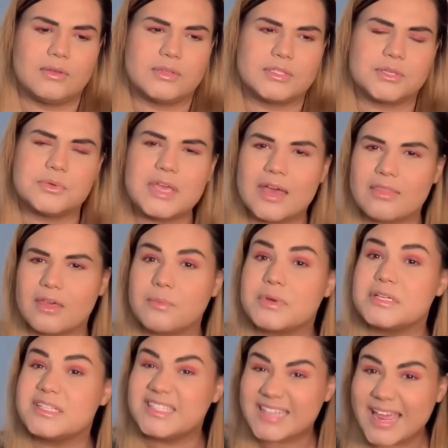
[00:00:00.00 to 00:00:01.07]
So yeah, they were
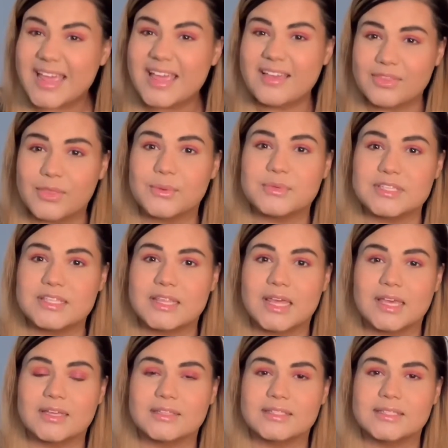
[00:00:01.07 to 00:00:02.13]
saying those
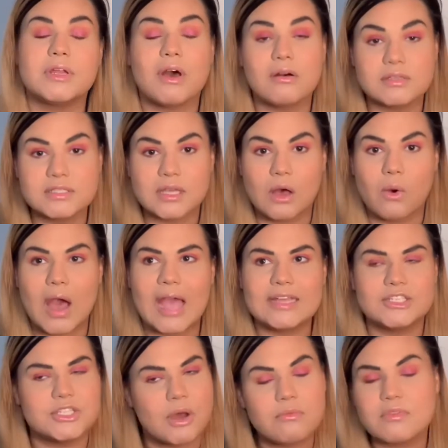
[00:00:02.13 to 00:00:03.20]
things, but also I
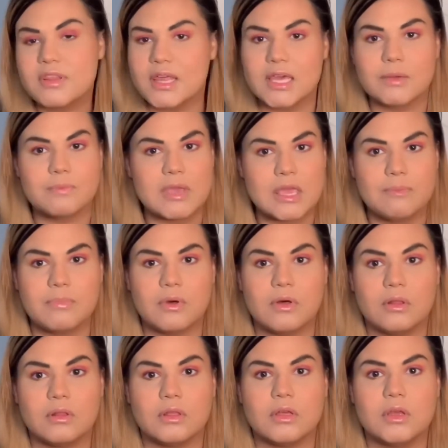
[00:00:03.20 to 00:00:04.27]
don't think
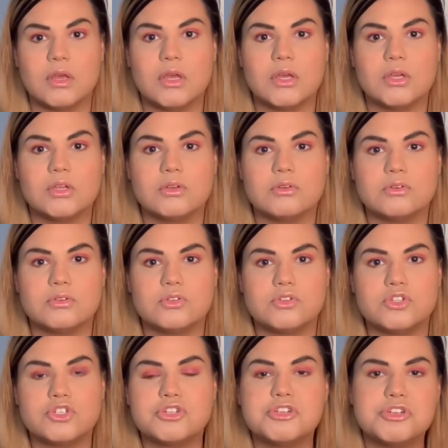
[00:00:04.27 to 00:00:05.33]
people
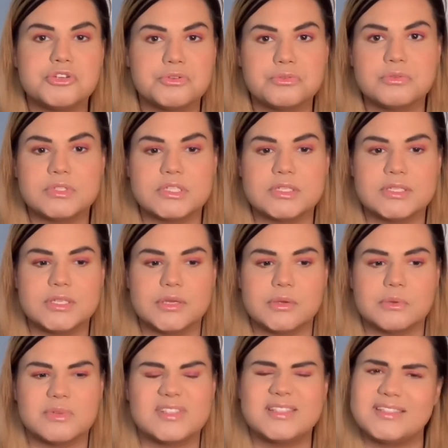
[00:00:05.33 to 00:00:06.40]
choose
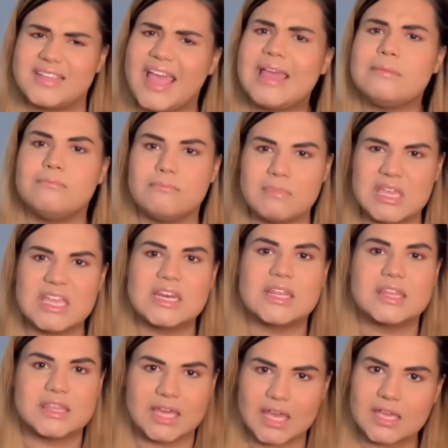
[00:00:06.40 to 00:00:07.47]
to say mean
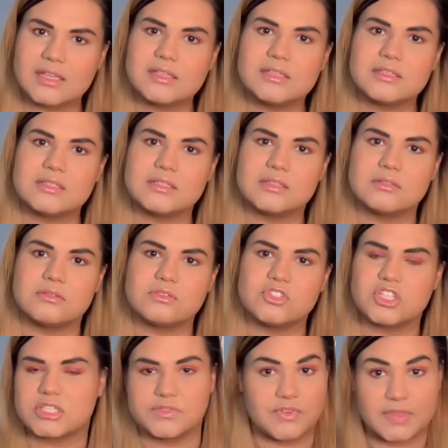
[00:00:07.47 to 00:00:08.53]
things
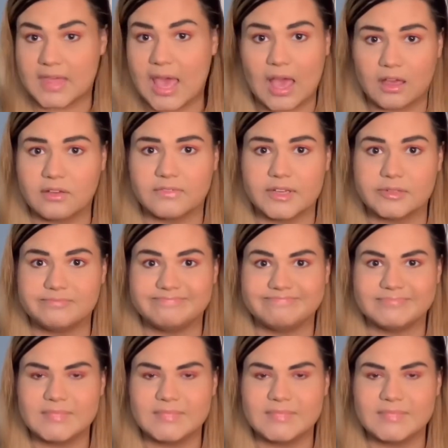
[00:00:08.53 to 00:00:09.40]
just for the heck of it.